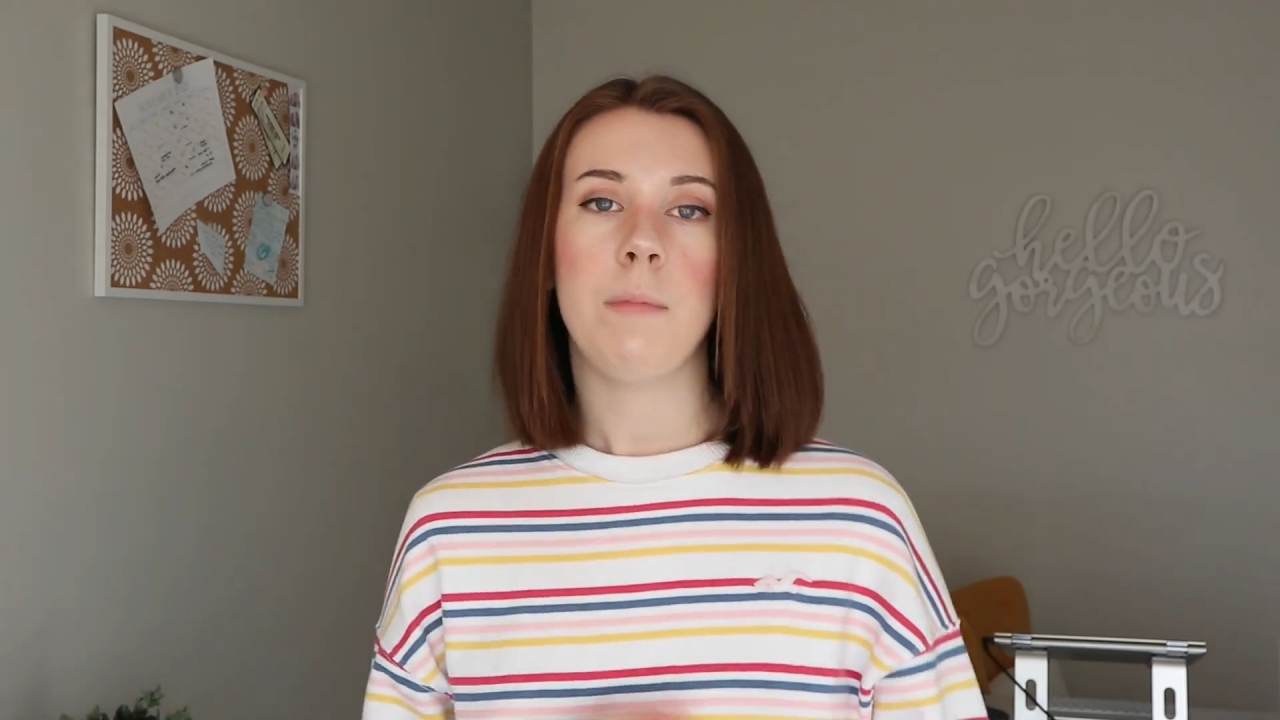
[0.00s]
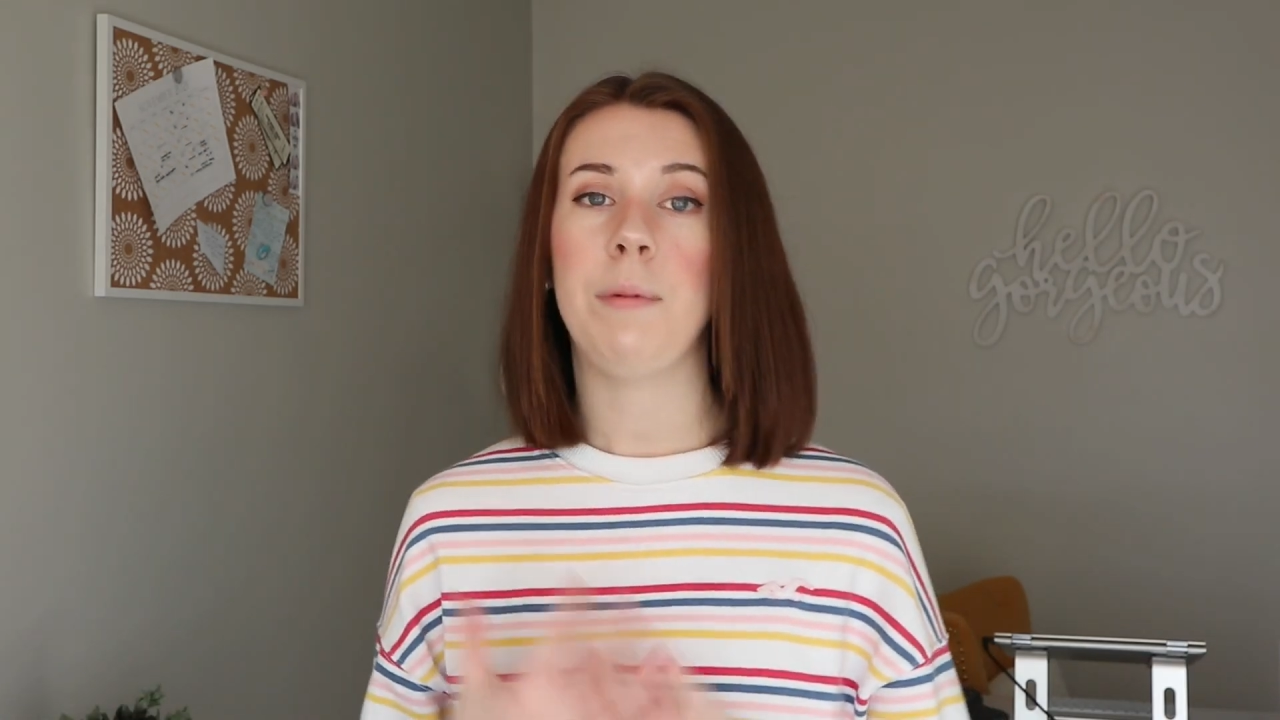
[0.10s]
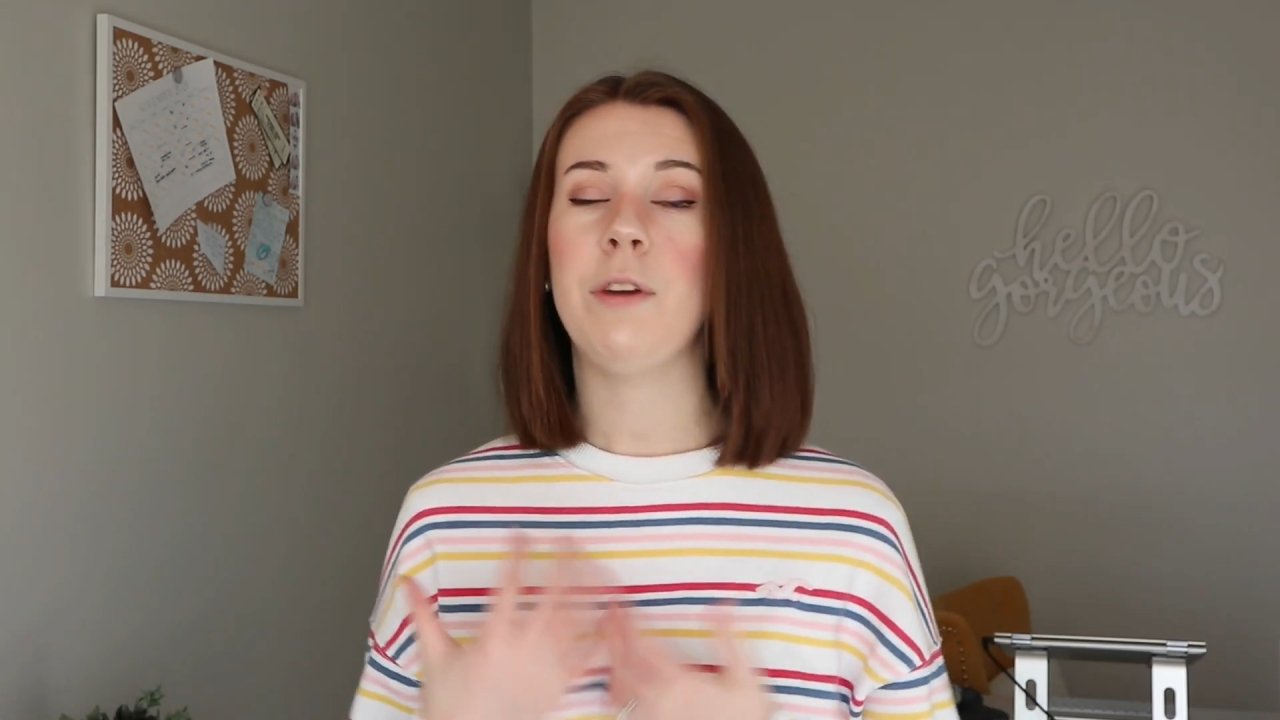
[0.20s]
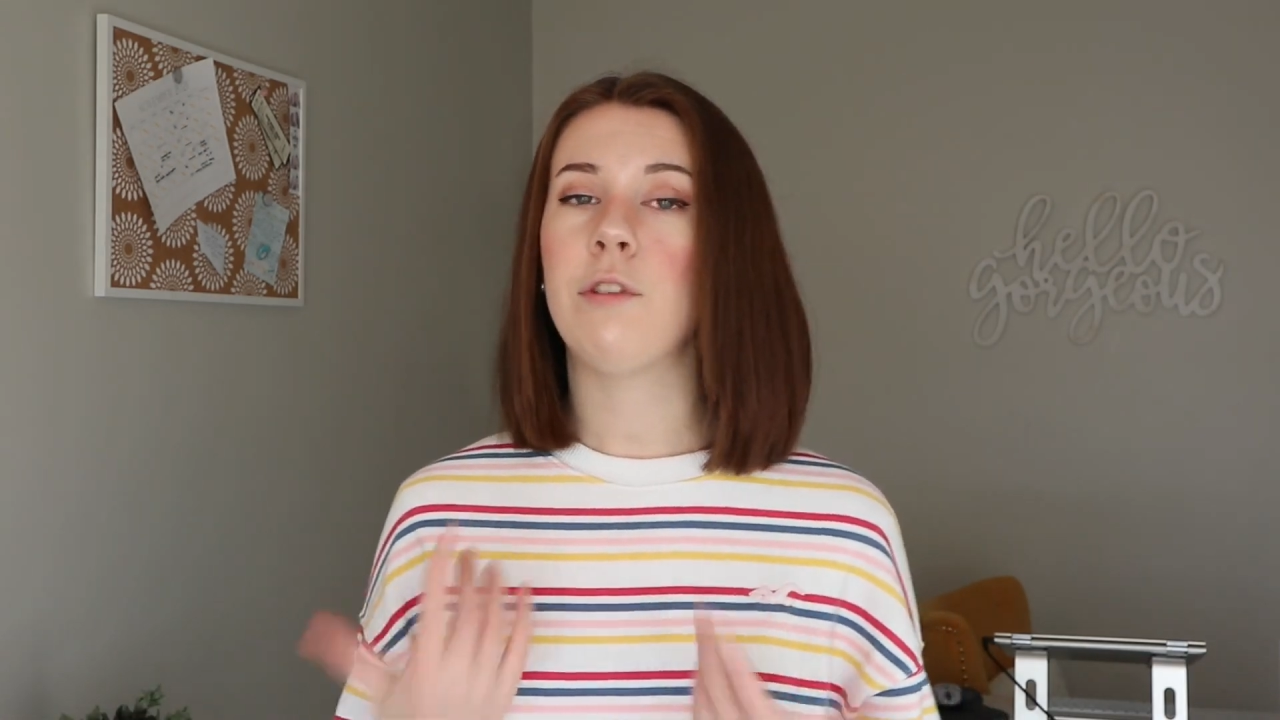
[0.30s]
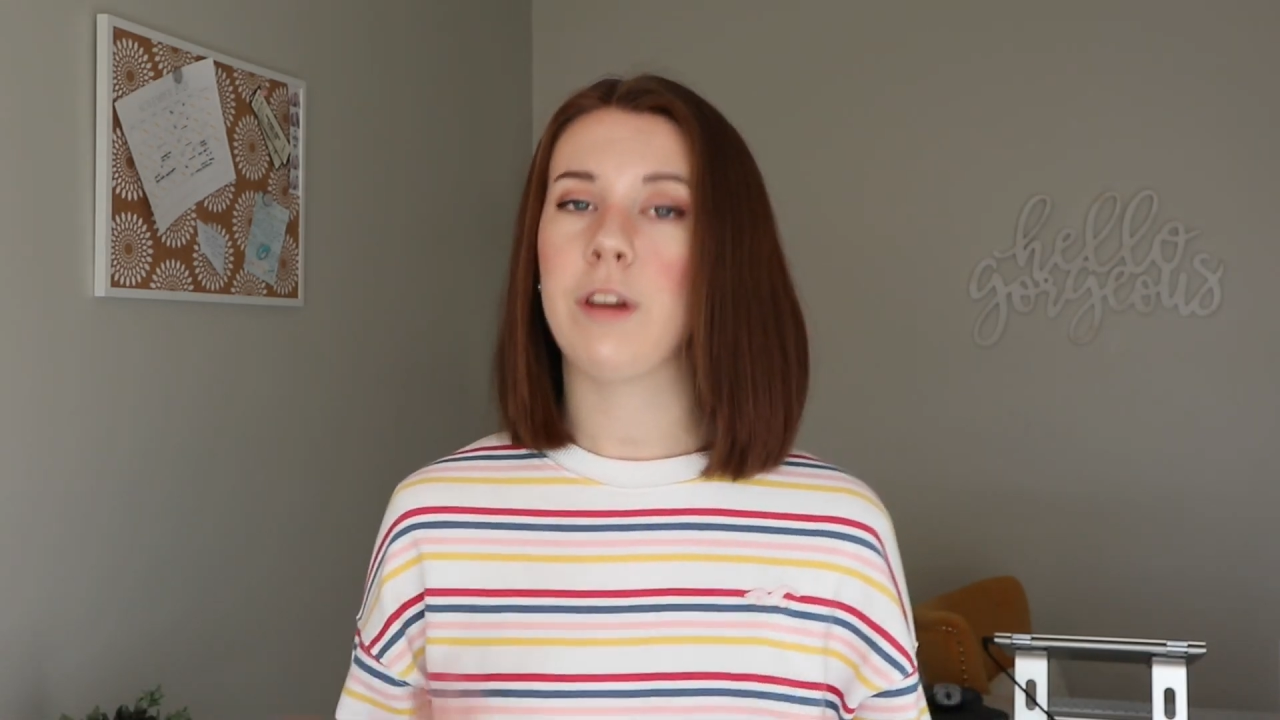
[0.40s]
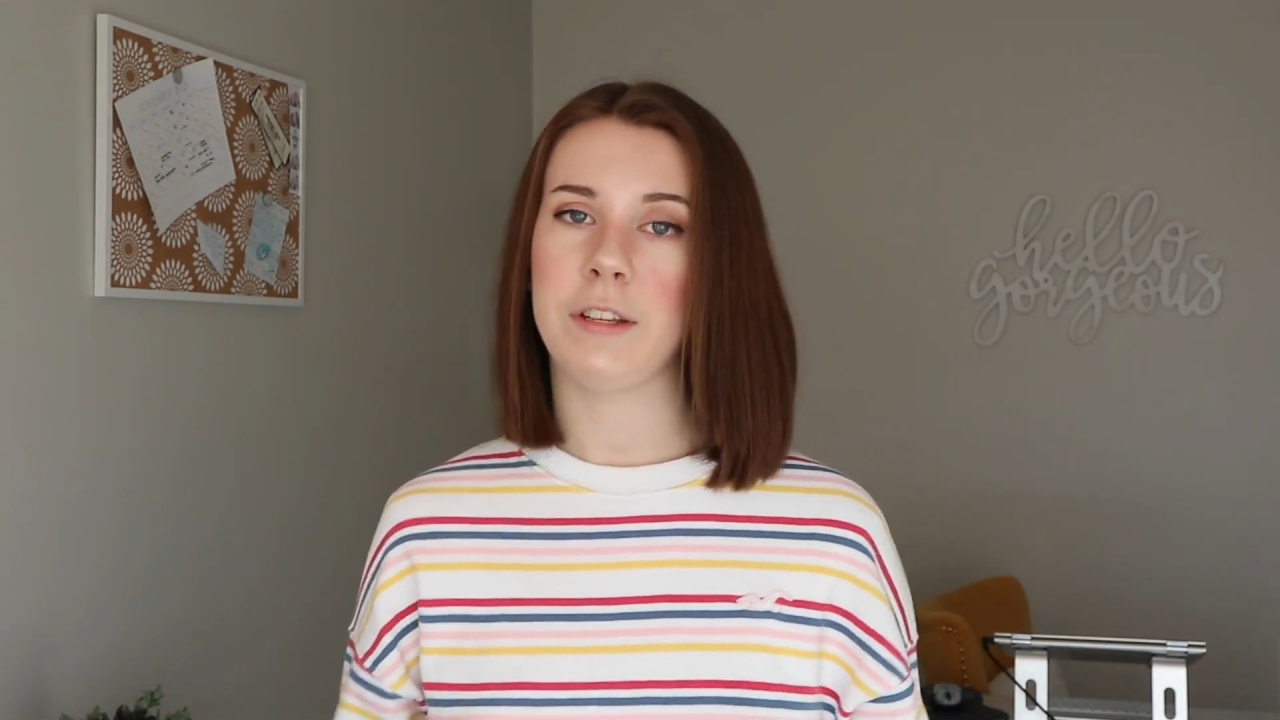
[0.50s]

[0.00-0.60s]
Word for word: maybe you don't